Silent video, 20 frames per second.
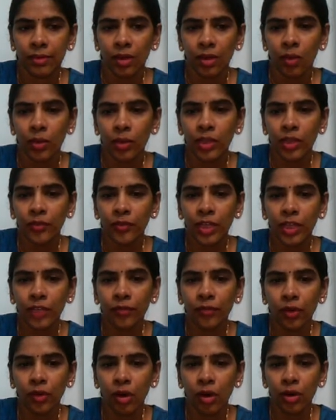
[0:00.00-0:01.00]
When the
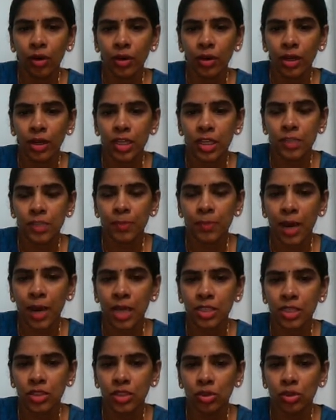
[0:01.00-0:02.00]
wheat flour is
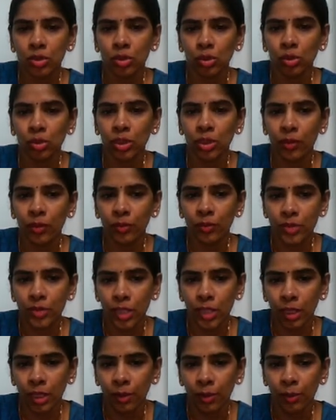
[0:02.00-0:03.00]
passed through the
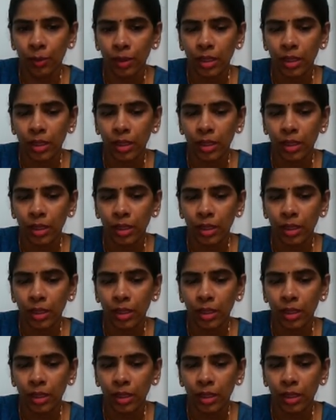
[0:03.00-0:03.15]
sieve,